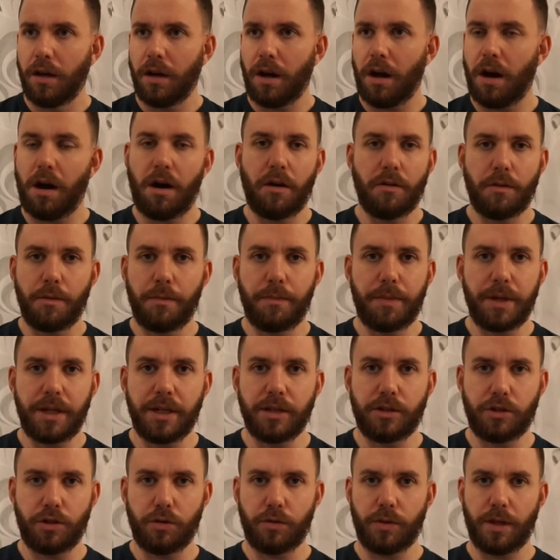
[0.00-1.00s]
R&B
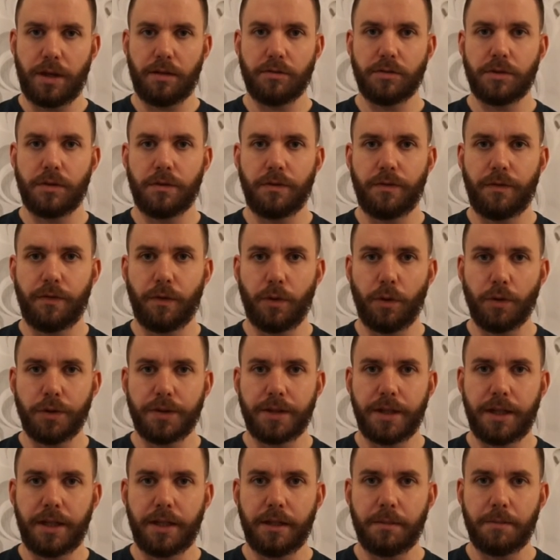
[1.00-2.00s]

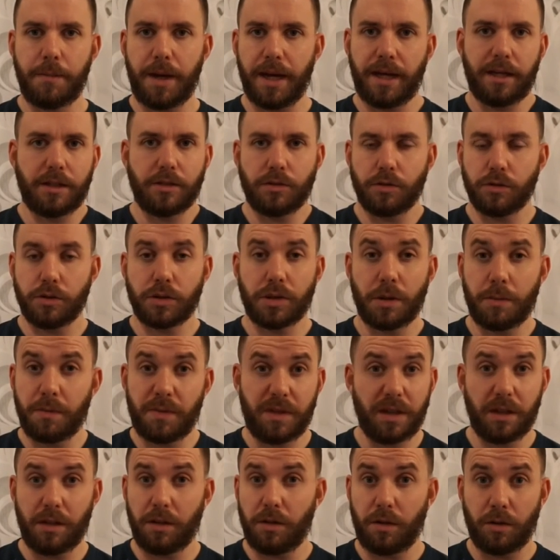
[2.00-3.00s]
2014 mix or
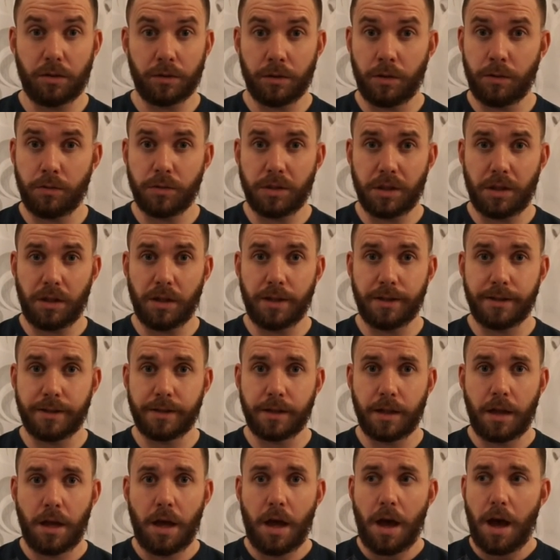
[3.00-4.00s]
something along those lines,
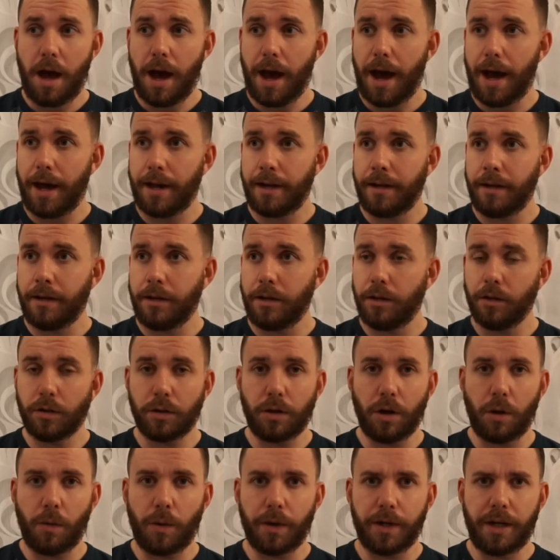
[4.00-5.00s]
and you'll
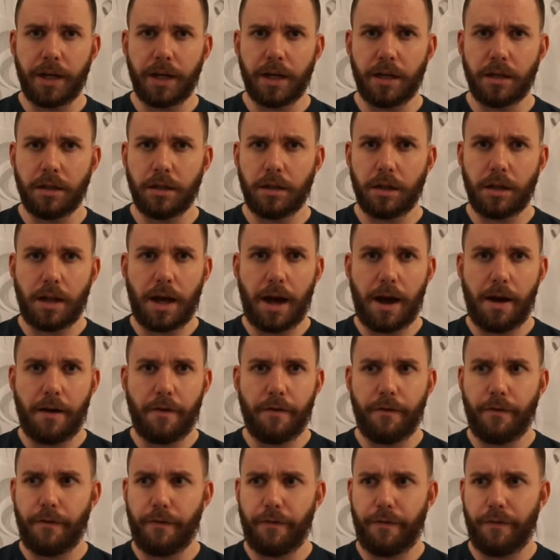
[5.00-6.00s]
go on it and it'll
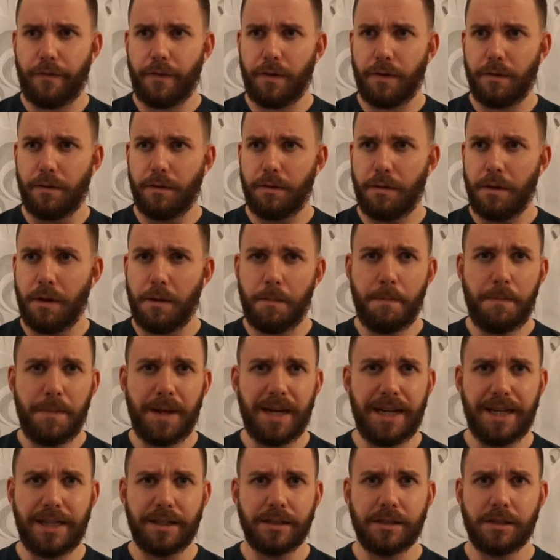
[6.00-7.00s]
have
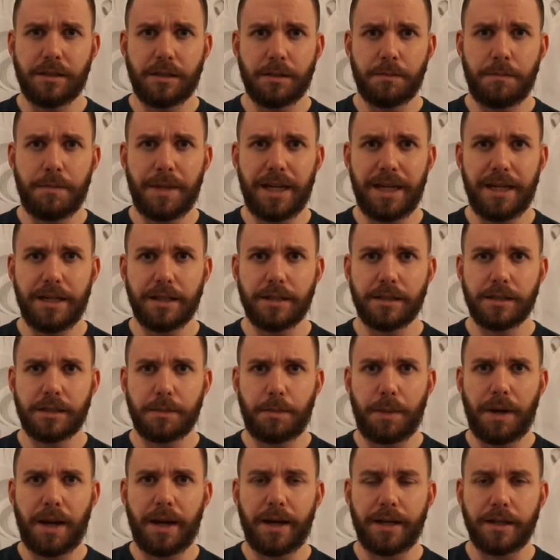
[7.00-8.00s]
millions and millions
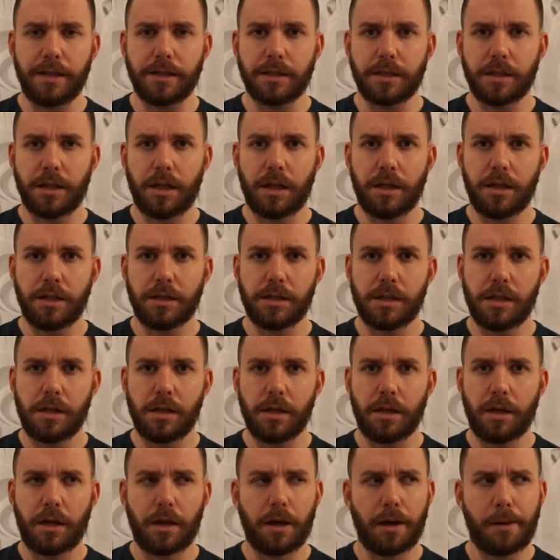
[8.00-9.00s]
of plays, and it's
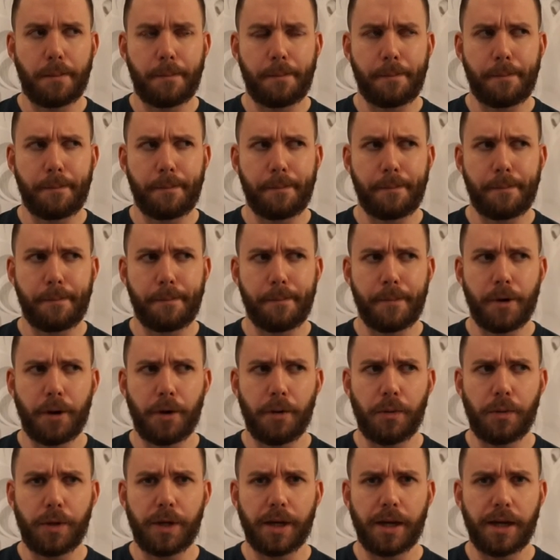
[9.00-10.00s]
like,
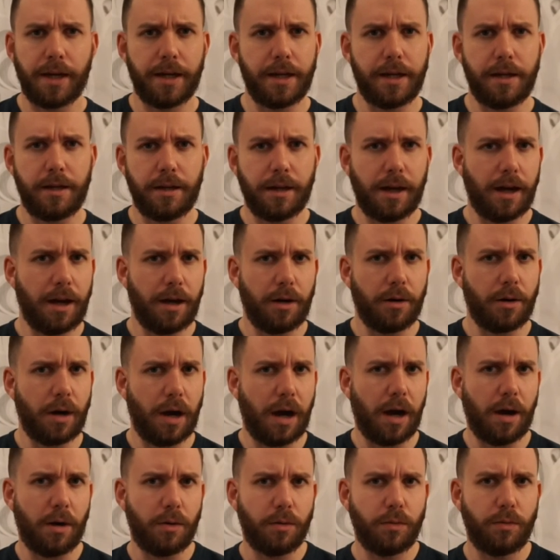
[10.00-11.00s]
okay,
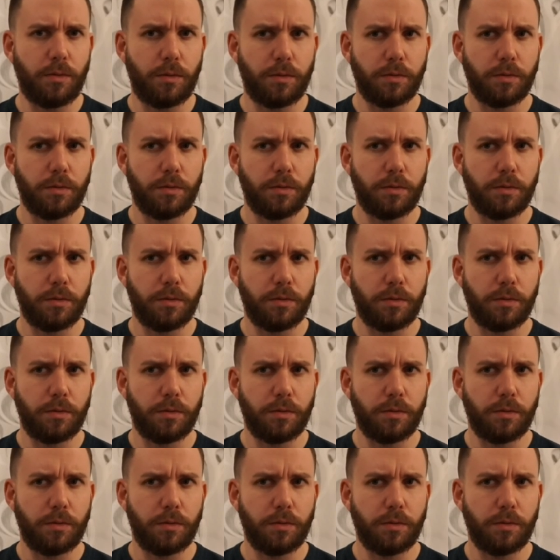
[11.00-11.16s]
how?